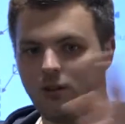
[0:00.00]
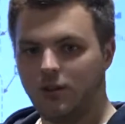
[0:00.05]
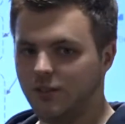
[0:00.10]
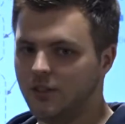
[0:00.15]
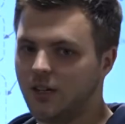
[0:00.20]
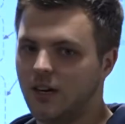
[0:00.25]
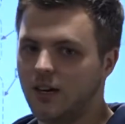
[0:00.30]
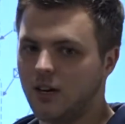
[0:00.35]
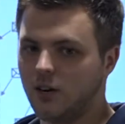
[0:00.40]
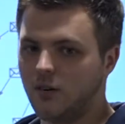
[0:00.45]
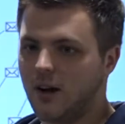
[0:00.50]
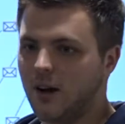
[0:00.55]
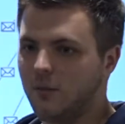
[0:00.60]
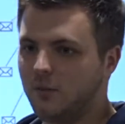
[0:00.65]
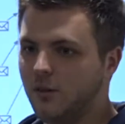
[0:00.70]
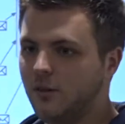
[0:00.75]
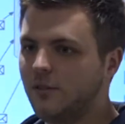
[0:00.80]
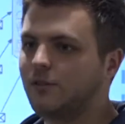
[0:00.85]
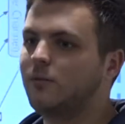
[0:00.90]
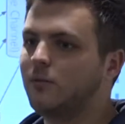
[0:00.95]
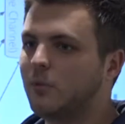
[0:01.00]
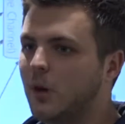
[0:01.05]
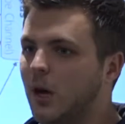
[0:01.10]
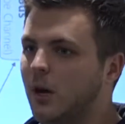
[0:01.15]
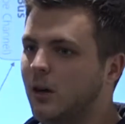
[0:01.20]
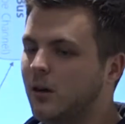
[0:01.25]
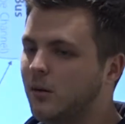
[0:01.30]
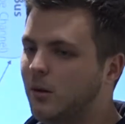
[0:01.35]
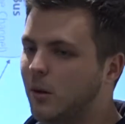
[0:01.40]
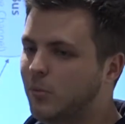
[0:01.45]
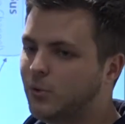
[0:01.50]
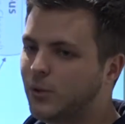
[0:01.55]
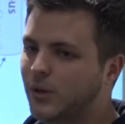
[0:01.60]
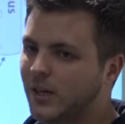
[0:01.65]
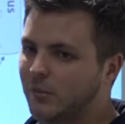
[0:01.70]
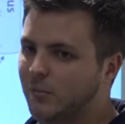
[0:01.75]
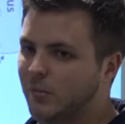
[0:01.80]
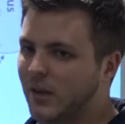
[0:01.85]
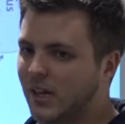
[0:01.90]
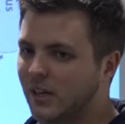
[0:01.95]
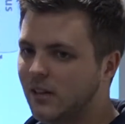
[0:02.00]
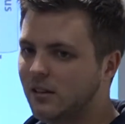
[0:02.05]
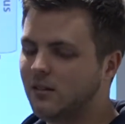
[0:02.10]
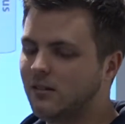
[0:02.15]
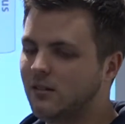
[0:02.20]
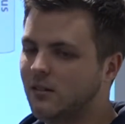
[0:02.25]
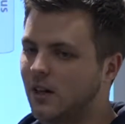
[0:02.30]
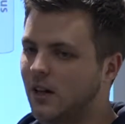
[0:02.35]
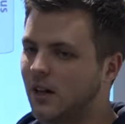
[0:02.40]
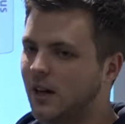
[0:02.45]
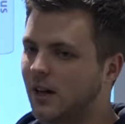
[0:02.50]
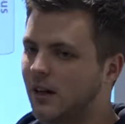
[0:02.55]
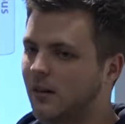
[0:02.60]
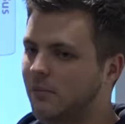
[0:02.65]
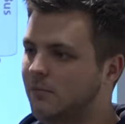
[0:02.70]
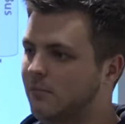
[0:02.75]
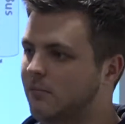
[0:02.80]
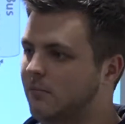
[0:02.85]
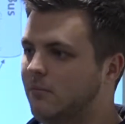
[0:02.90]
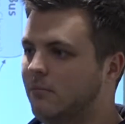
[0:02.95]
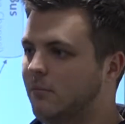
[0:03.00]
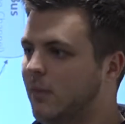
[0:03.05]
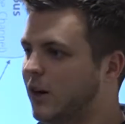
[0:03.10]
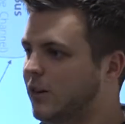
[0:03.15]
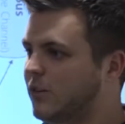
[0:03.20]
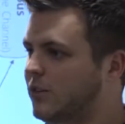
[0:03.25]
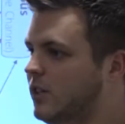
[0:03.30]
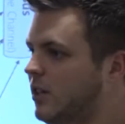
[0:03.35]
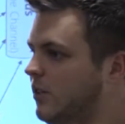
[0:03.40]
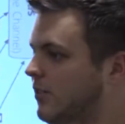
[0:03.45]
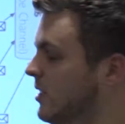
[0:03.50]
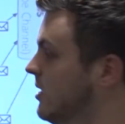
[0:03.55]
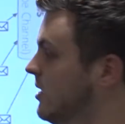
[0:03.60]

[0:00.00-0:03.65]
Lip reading: diagram of a pretty big microservice